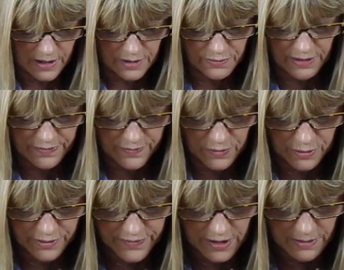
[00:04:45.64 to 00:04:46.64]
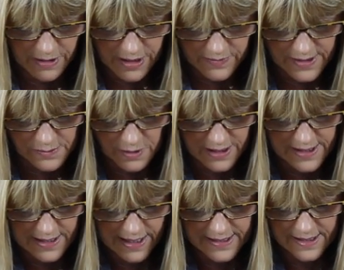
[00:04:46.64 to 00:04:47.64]
3 or 4 of them. This one is
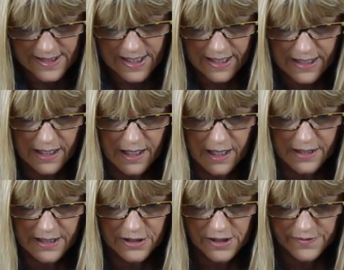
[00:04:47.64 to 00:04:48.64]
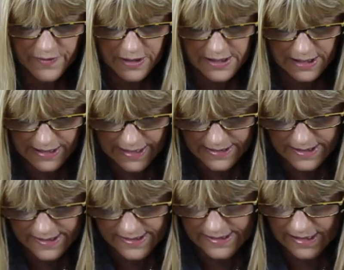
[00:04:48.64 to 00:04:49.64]
an acetate card, and I just felt it
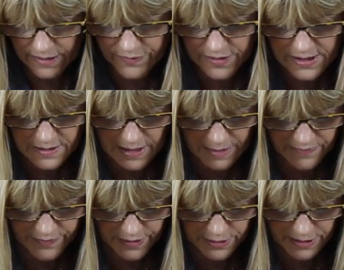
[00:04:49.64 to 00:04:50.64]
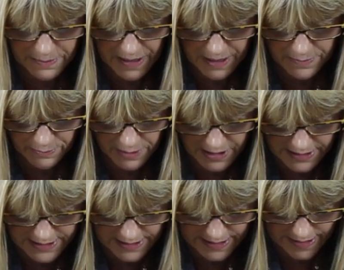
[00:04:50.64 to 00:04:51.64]
lent itself, this filigree paper
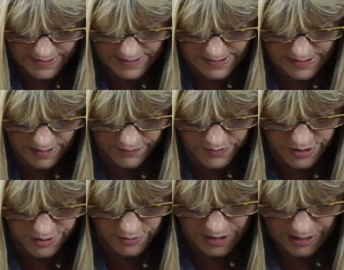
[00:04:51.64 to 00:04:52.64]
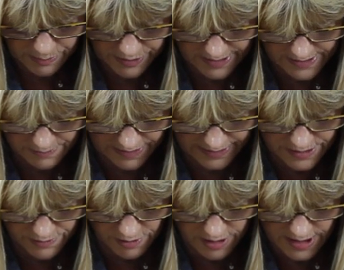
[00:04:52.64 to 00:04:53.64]
really did lend itself to putting some
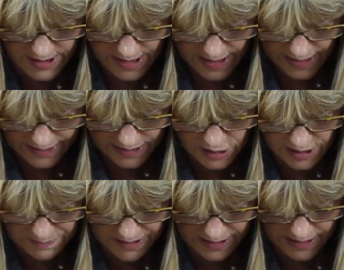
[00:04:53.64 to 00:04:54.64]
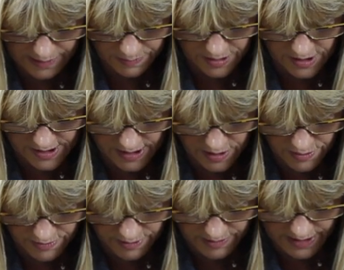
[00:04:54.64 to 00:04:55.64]
glitter on it and actually being able to see
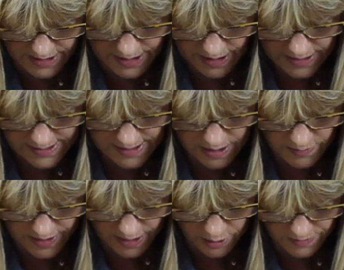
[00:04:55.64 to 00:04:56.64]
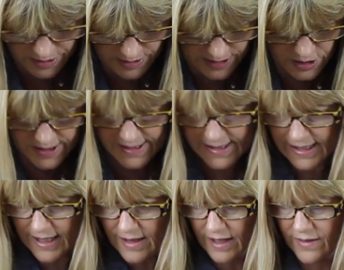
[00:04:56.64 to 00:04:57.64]
through it. So I hope you can actually
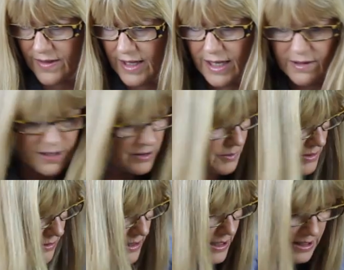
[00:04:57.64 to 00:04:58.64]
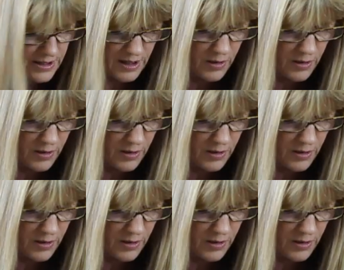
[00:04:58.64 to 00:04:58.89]
see that there. I don't know whether I need to